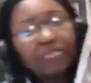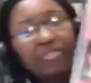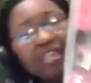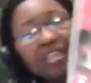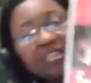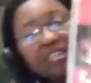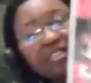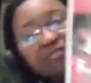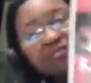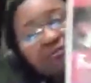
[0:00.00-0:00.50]

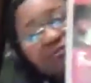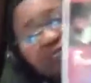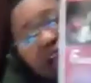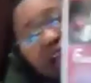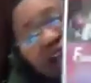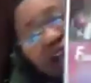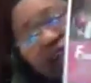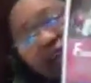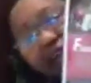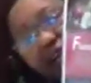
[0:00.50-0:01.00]
this
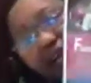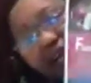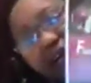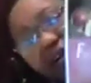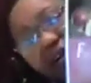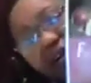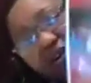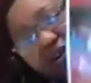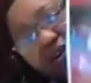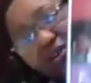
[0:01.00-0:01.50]
flyer
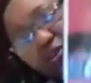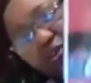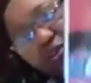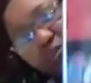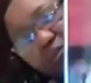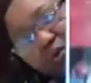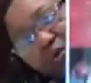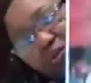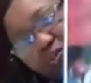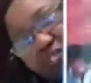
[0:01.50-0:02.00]

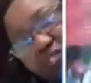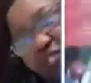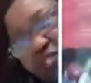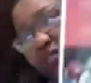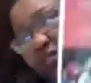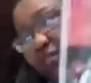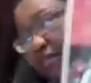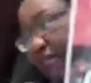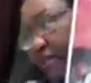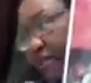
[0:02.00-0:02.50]
or
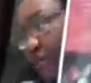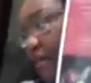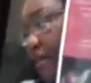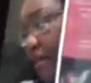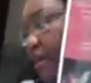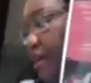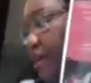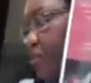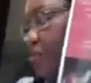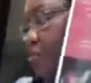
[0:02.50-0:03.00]
poster
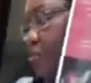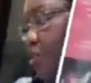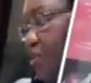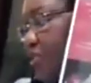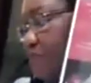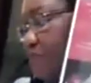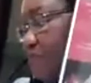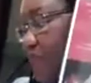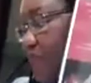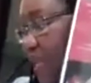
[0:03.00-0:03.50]

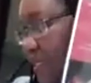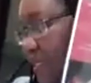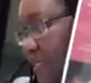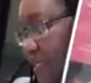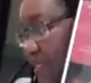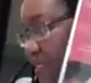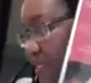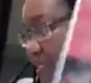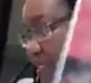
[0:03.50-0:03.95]
was made.